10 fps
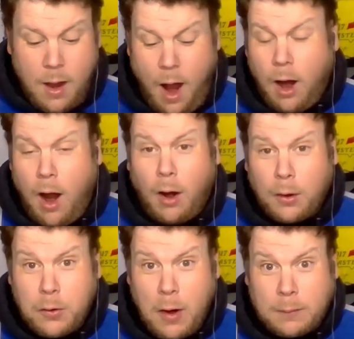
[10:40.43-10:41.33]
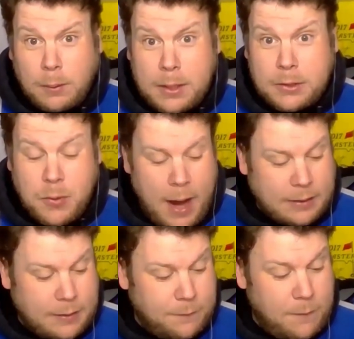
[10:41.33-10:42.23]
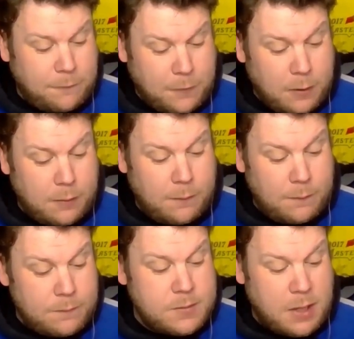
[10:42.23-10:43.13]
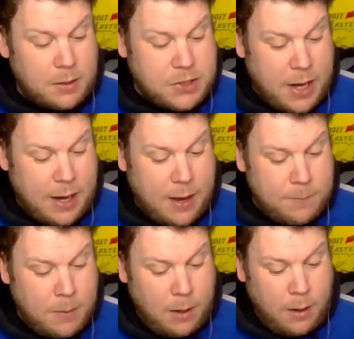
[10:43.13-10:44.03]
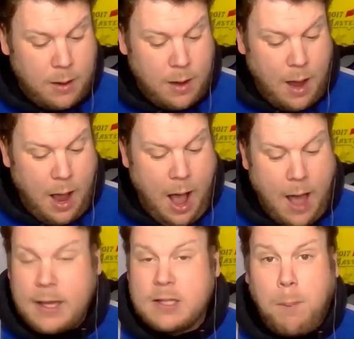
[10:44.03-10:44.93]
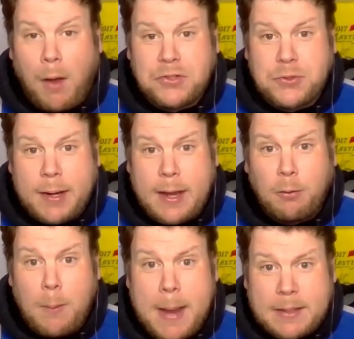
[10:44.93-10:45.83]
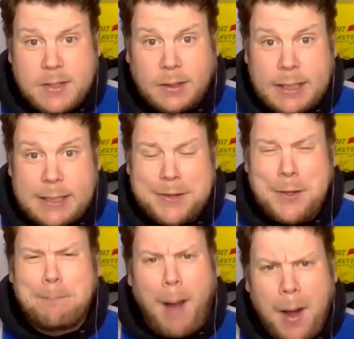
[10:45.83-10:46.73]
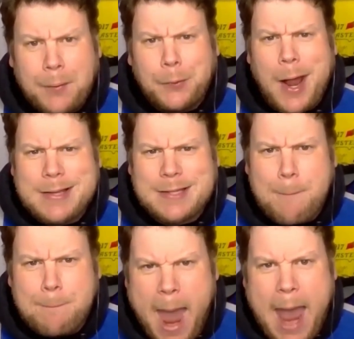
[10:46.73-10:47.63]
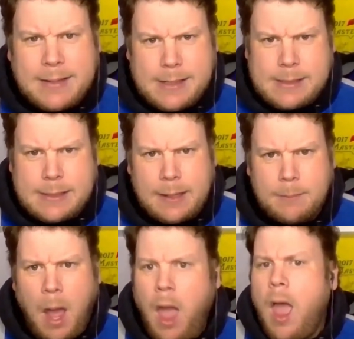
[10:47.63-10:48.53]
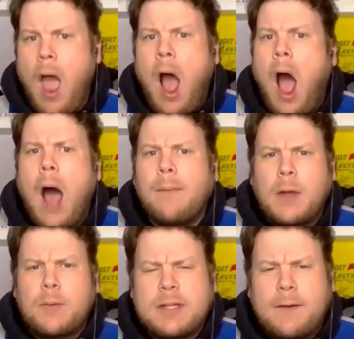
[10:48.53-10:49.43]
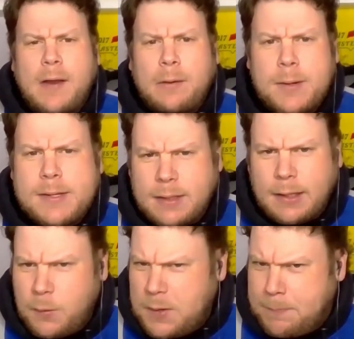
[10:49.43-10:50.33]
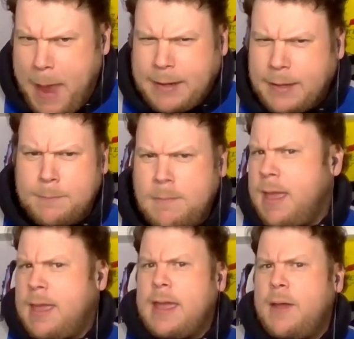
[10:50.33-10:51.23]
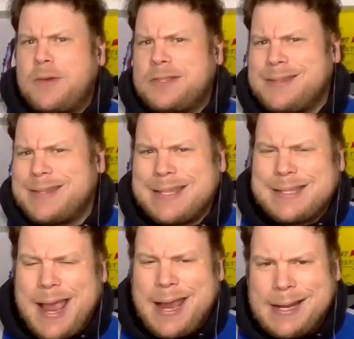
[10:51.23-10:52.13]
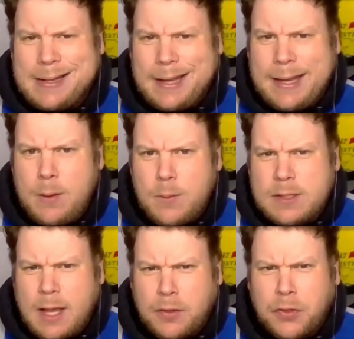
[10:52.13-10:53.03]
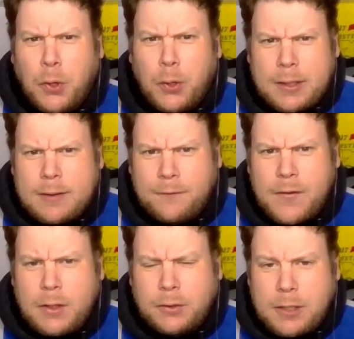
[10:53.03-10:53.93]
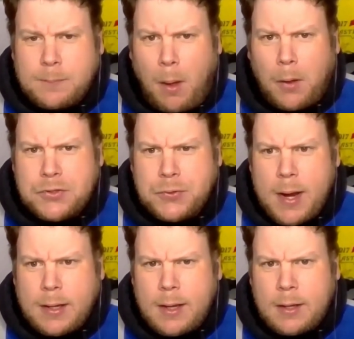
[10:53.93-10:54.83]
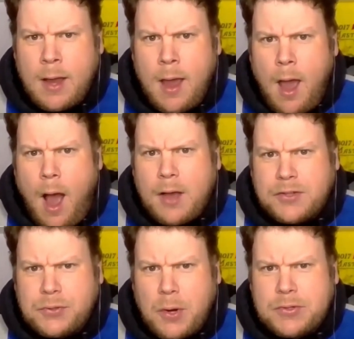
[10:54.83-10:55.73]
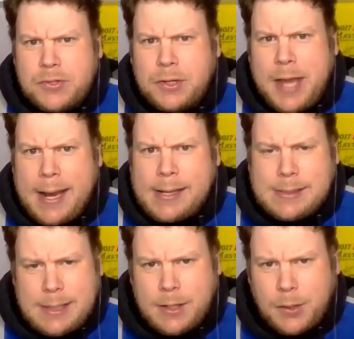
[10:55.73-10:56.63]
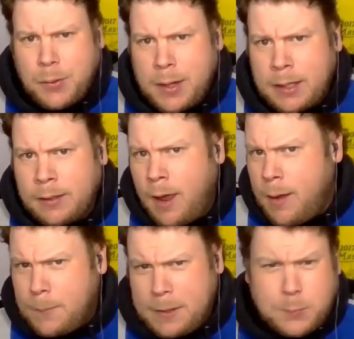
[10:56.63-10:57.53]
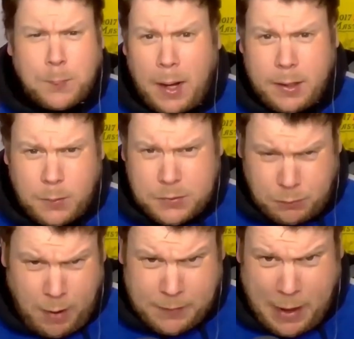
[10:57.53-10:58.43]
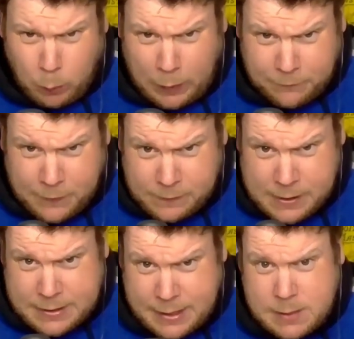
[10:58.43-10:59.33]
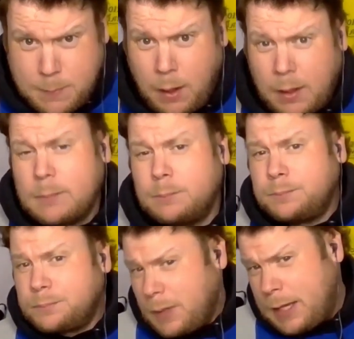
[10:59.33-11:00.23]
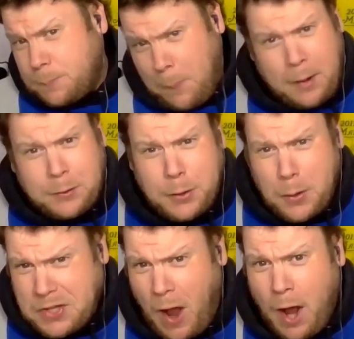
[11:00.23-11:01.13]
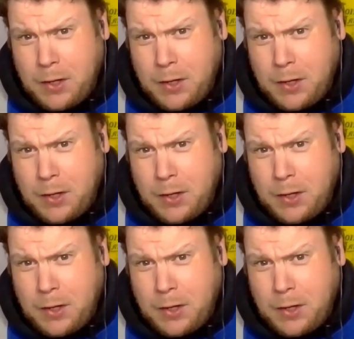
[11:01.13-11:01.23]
are, are incredibly attractive for Sungjae Im uh, his ball striking remains elite. The putter has abandoned him. Uh, there was an event recently we bet him. It was insane. Like he was like third in the field in ball striking, uh, strokes gained, tee to green, but his putting was around that 156 mark. His putter goes hot